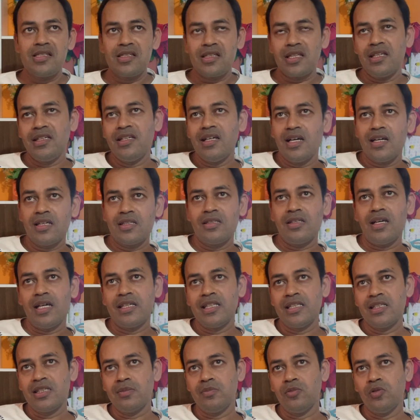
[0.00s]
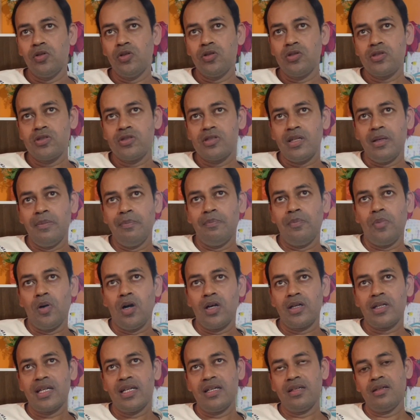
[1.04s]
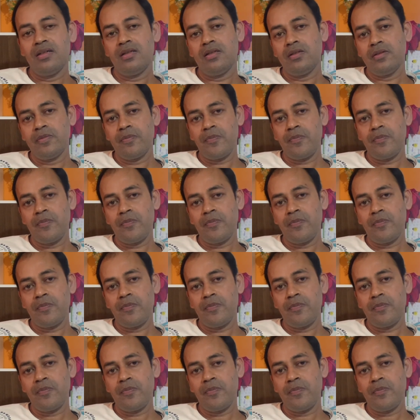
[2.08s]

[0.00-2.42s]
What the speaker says: three are, I think, the most important.